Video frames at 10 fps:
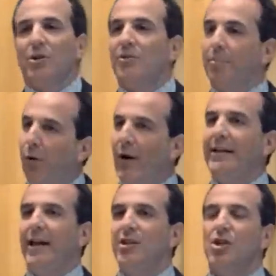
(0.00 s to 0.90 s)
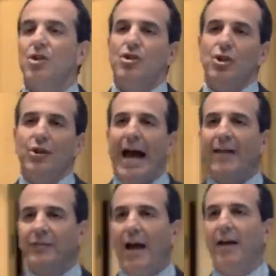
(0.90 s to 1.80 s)
The point is, so you
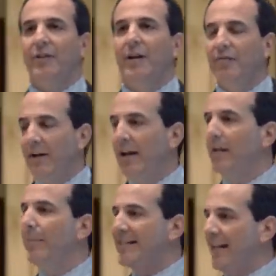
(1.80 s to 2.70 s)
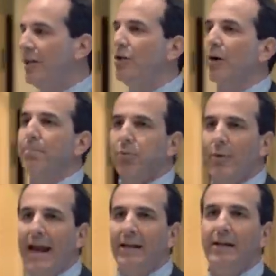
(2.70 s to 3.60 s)
have to have enough elements in your
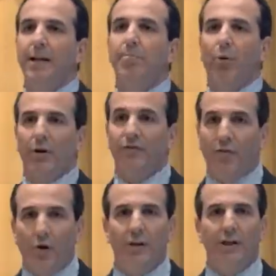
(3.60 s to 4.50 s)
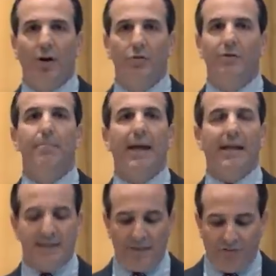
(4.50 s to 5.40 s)
branding portfolio to
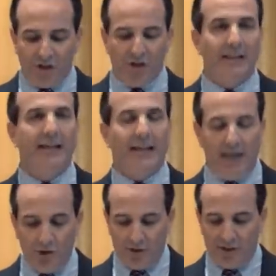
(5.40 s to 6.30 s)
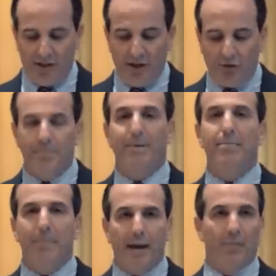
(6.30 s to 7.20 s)
make it sufficiently interesting to be
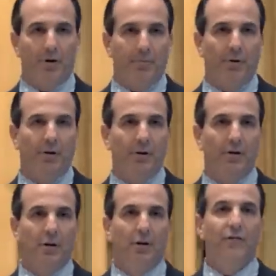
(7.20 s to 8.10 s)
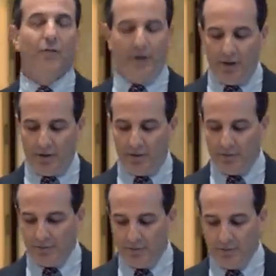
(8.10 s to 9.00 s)
memorable for your
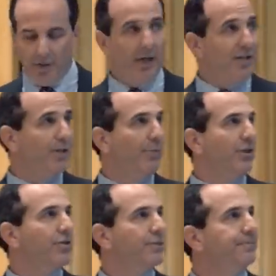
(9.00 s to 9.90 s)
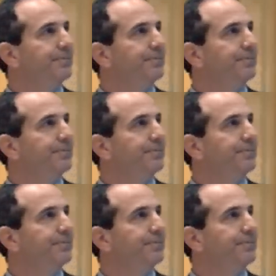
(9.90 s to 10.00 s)
customers.